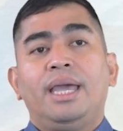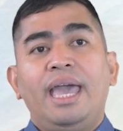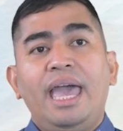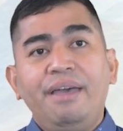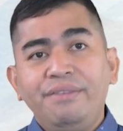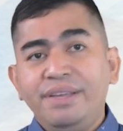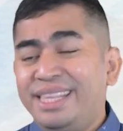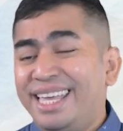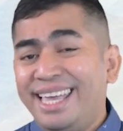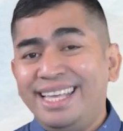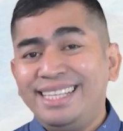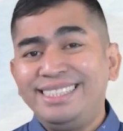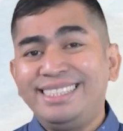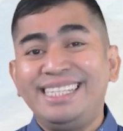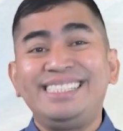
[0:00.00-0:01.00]

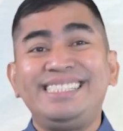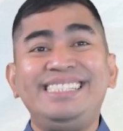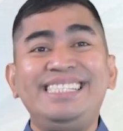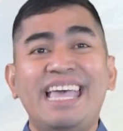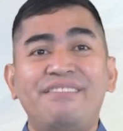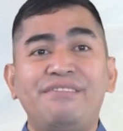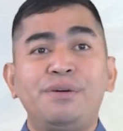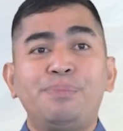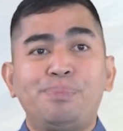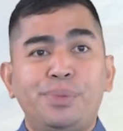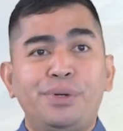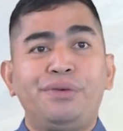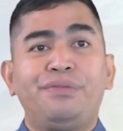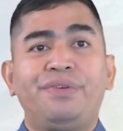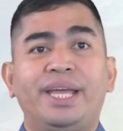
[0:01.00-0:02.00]
Evidence is never
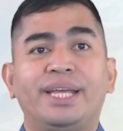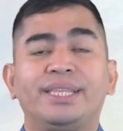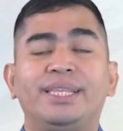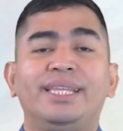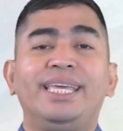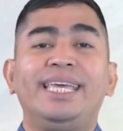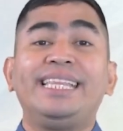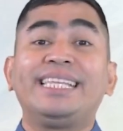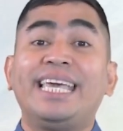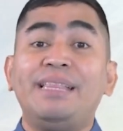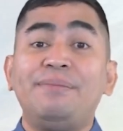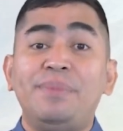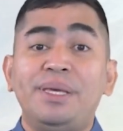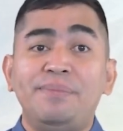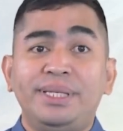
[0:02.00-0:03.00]
perfect. It
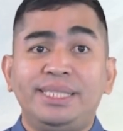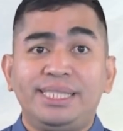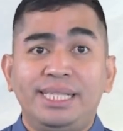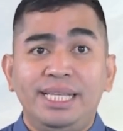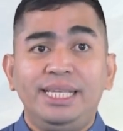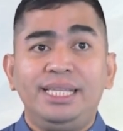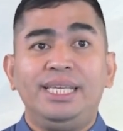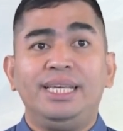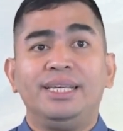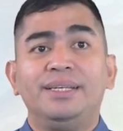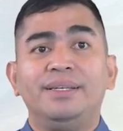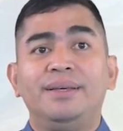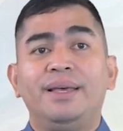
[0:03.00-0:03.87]
can be misleading.